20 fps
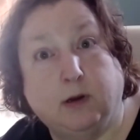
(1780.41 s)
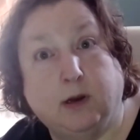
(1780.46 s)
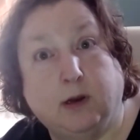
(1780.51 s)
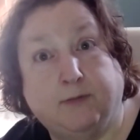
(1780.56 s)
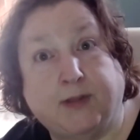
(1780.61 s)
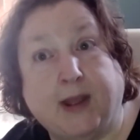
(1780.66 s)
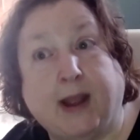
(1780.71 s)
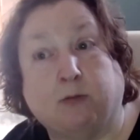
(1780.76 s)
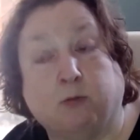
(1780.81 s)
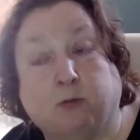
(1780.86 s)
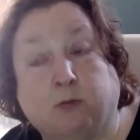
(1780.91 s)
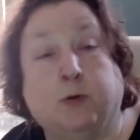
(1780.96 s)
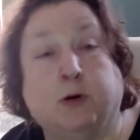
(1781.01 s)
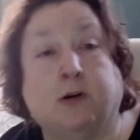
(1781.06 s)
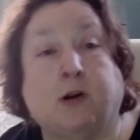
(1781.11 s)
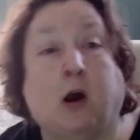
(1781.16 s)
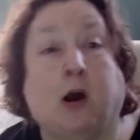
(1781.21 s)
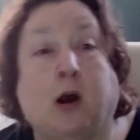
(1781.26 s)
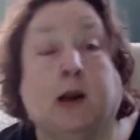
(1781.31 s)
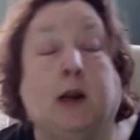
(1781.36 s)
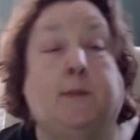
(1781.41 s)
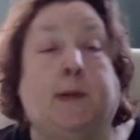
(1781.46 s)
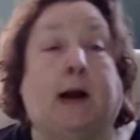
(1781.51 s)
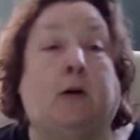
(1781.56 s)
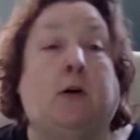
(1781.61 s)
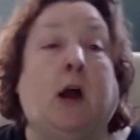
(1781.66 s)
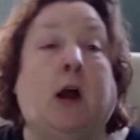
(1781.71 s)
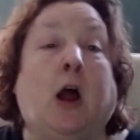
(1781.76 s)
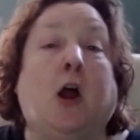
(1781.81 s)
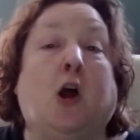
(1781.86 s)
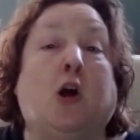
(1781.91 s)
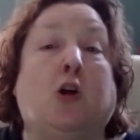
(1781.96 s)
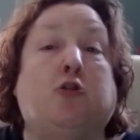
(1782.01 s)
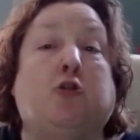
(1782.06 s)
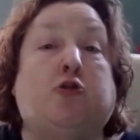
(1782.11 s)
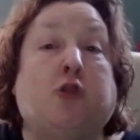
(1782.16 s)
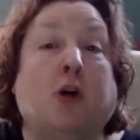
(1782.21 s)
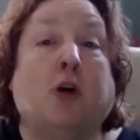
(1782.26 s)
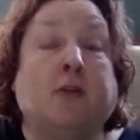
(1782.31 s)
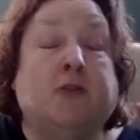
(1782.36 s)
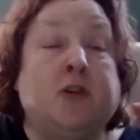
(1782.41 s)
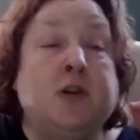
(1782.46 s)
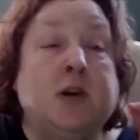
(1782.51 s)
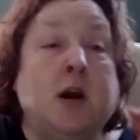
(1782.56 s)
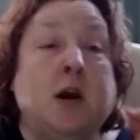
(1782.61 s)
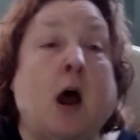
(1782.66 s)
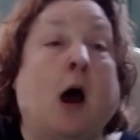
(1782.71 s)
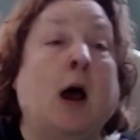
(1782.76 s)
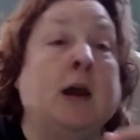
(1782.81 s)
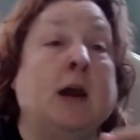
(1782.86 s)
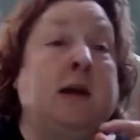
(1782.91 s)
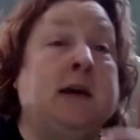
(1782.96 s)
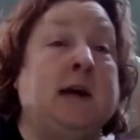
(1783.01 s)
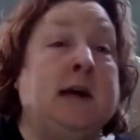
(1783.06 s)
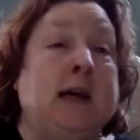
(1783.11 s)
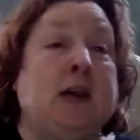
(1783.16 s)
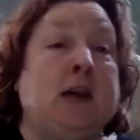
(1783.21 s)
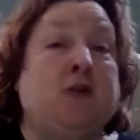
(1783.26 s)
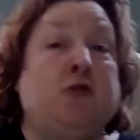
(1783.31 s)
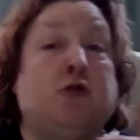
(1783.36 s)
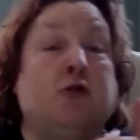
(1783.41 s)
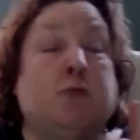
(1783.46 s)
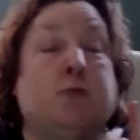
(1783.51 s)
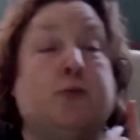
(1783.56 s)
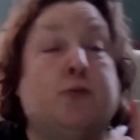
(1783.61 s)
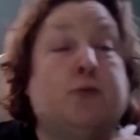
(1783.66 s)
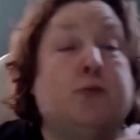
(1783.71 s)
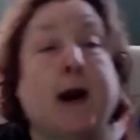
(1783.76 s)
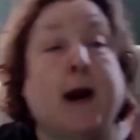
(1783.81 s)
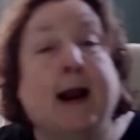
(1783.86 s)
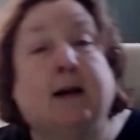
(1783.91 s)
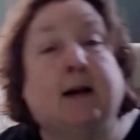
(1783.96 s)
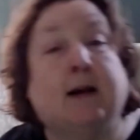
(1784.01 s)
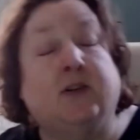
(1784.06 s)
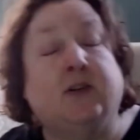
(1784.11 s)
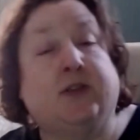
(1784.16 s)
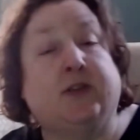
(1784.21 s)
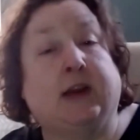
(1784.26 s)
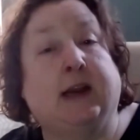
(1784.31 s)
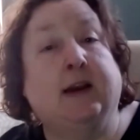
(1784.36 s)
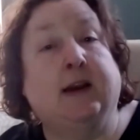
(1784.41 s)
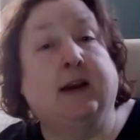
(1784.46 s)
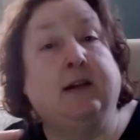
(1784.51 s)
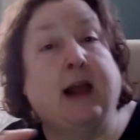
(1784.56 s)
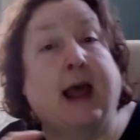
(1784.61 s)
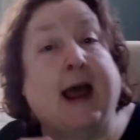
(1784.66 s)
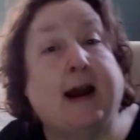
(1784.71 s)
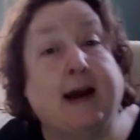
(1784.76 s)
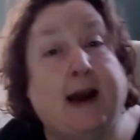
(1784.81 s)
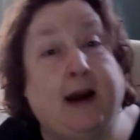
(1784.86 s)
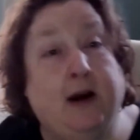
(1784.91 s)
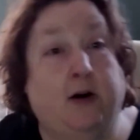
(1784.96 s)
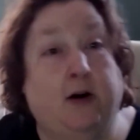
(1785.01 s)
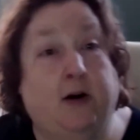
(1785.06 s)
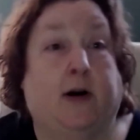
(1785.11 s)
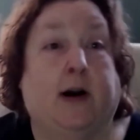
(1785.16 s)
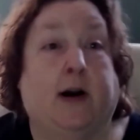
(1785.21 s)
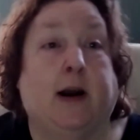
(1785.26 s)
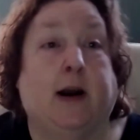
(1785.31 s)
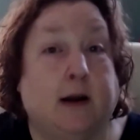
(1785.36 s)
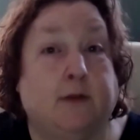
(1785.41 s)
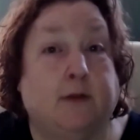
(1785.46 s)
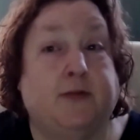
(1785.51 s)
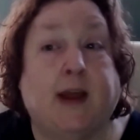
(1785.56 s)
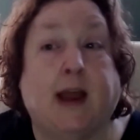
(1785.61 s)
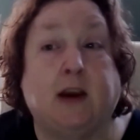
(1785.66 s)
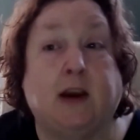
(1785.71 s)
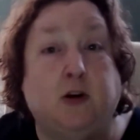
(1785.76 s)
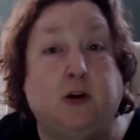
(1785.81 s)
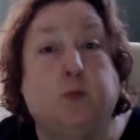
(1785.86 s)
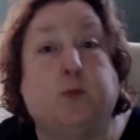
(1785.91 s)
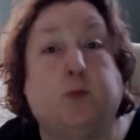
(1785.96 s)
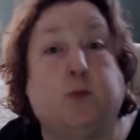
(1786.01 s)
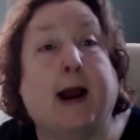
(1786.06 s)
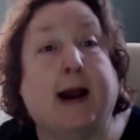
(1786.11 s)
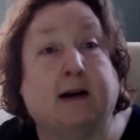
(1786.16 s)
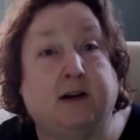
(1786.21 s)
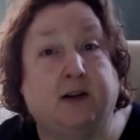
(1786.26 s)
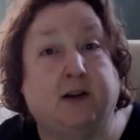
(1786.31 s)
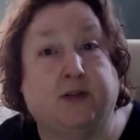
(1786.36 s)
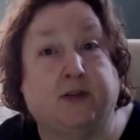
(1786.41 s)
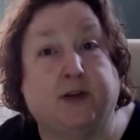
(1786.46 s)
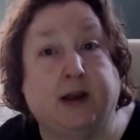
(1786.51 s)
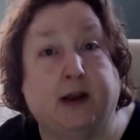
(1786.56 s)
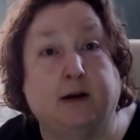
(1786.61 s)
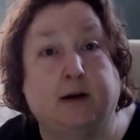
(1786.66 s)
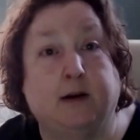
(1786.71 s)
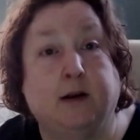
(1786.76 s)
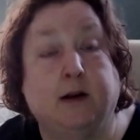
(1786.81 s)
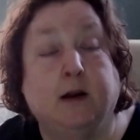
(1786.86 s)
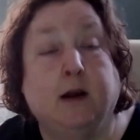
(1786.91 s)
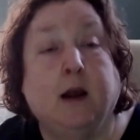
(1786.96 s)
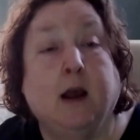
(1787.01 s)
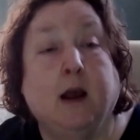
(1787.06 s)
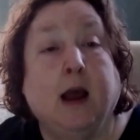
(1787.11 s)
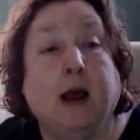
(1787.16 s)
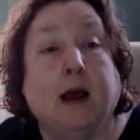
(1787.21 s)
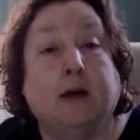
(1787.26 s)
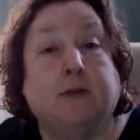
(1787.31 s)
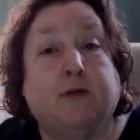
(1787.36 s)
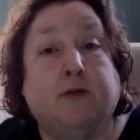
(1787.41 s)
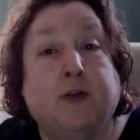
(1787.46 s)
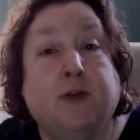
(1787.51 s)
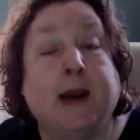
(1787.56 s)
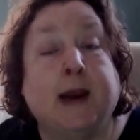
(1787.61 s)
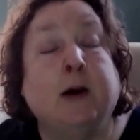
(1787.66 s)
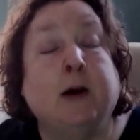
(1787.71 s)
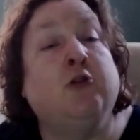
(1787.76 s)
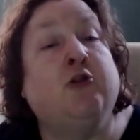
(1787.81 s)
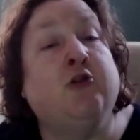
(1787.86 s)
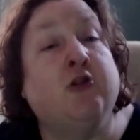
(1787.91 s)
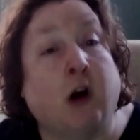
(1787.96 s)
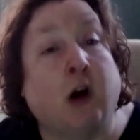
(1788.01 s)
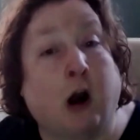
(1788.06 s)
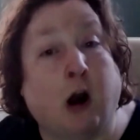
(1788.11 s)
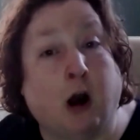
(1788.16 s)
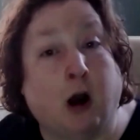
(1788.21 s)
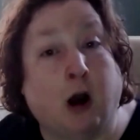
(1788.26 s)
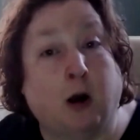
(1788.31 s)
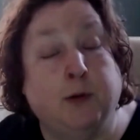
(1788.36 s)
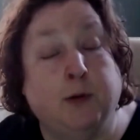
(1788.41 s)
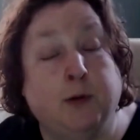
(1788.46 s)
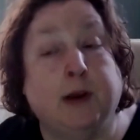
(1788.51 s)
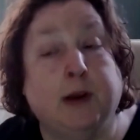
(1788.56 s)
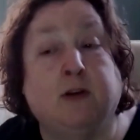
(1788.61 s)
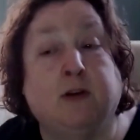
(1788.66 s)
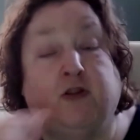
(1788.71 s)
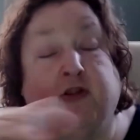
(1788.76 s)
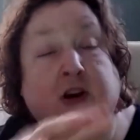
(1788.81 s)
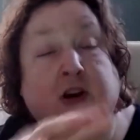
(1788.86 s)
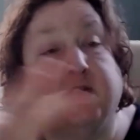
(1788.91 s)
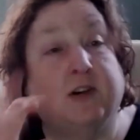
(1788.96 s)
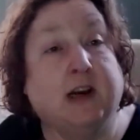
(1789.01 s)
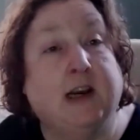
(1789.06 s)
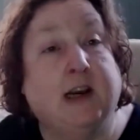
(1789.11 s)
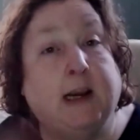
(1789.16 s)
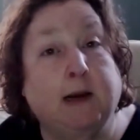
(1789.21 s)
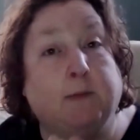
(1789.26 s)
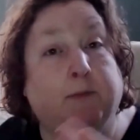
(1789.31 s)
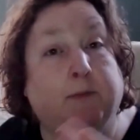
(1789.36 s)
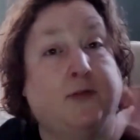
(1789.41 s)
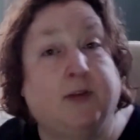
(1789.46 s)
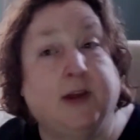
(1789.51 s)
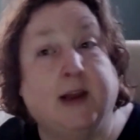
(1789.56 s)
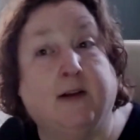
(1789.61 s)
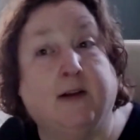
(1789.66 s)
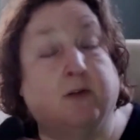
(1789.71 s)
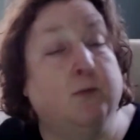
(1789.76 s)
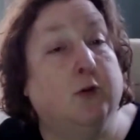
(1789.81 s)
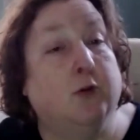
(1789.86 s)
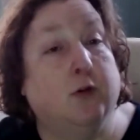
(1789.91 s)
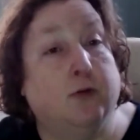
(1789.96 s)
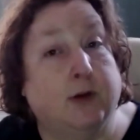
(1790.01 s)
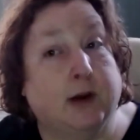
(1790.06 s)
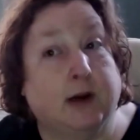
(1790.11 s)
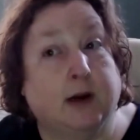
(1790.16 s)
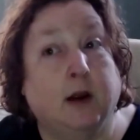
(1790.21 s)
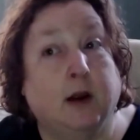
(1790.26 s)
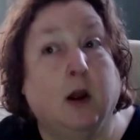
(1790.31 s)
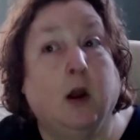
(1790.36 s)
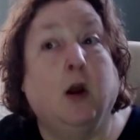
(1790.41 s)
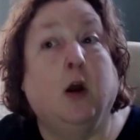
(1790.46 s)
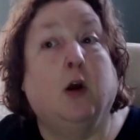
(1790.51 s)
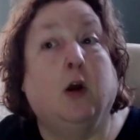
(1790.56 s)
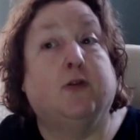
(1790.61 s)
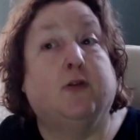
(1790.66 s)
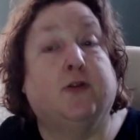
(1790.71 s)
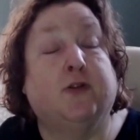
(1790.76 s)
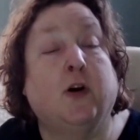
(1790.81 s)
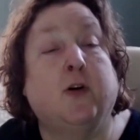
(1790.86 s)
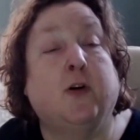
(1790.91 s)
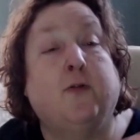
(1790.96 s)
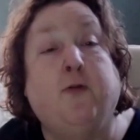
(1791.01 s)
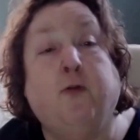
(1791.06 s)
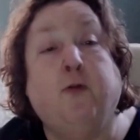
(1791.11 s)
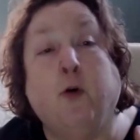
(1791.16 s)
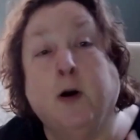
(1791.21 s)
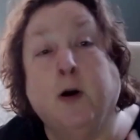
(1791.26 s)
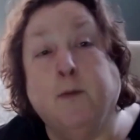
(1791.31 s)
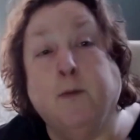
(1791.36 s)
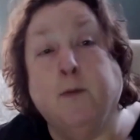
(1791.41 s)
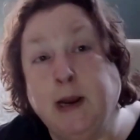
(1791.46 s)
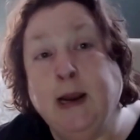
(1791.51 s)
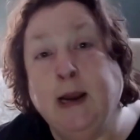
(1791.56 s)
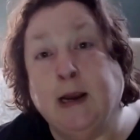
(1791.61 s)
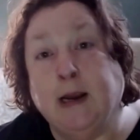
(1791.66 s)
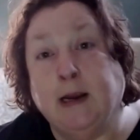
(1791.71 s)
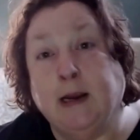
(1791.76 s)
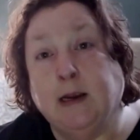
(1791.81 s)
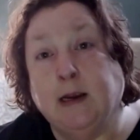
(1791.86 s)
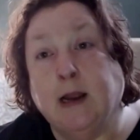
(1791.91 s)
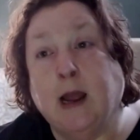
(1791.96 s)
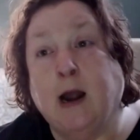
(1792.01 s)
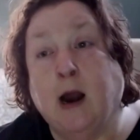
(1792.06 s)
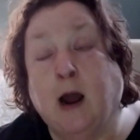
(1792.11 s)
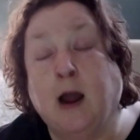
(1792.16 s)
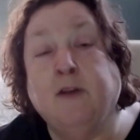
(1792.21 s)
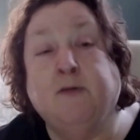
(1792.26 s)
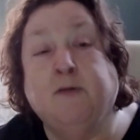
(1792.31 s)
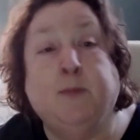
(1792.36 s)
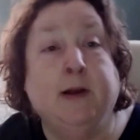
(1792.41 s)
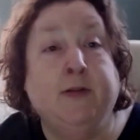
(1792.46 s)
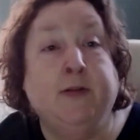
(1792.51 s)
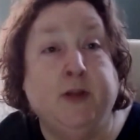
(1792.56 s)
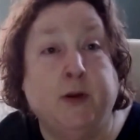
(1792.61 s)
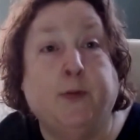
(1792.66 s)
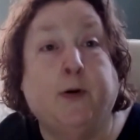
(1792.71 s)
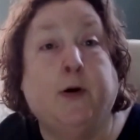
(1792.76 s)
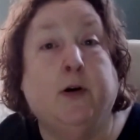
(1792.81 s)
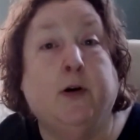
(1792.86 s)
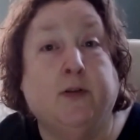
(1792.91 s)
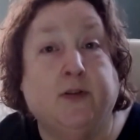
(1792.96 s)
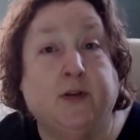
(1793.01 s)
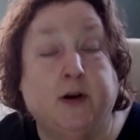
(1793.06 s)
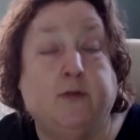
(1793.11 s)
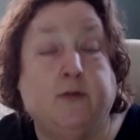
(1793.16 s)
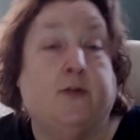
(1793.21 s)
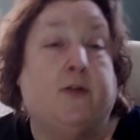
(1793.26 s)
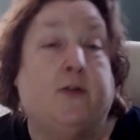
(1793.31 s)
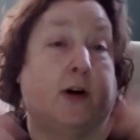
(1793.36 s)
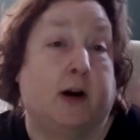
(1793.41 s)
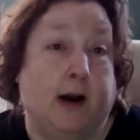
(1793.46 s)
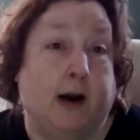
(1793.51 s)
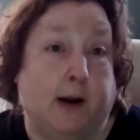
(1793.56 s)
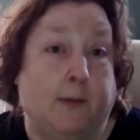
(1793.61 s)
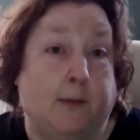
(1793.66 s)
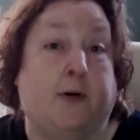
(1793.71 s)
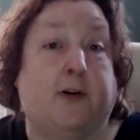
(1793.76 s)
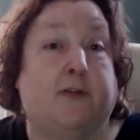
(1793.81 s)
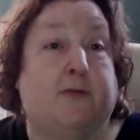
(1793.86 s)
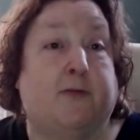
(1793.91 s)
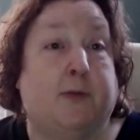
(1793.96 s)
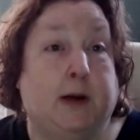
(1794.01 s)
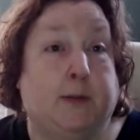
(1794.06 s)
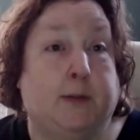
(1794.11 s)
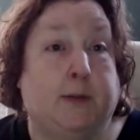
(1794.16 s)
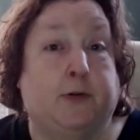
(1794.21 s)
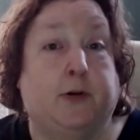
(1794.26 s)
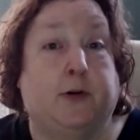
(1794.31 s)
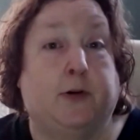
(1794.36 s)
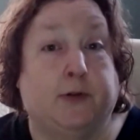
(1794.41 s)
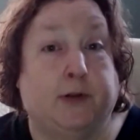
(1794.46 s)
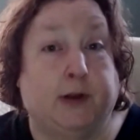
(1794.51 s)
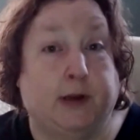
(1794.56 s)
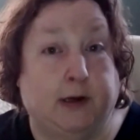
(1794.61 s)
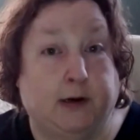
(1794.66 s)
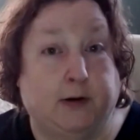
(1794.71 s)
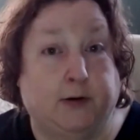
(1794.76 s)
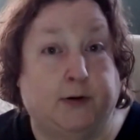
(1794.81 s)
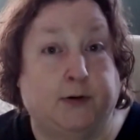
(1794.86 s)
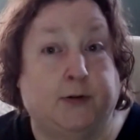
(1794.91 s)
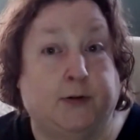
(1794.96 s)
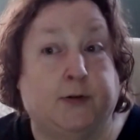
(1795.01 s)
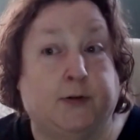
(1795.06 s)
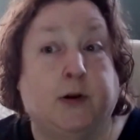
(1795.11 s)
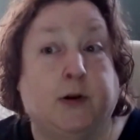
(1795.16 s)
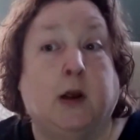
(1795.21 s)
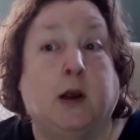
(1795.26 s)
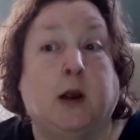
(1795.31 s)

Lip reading: if that's what we're talking about, does not need to practice in that area that you practice in. Their job is just to keep things moving. So for me, and I've been the person for a number of people over the years,